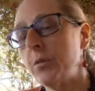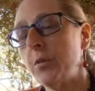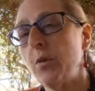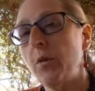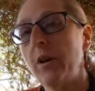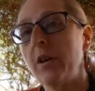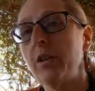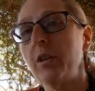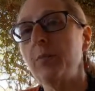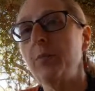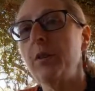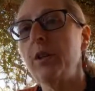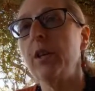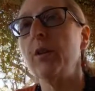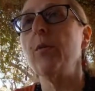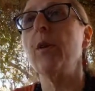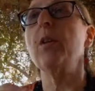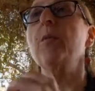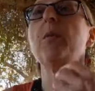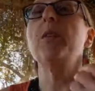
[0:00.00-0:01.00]
would go out on the
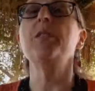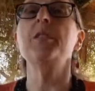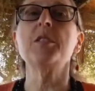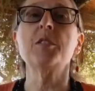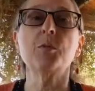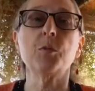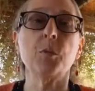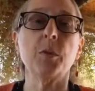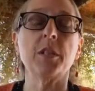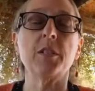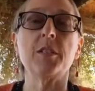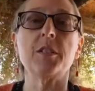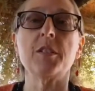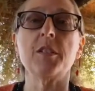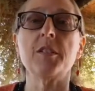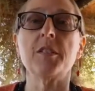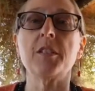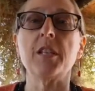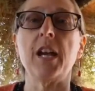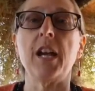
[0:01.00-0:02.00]
playground while this one is
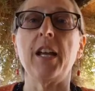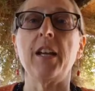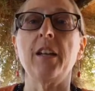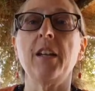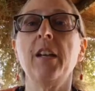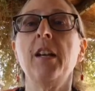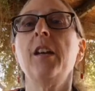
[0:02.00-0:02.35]
inside.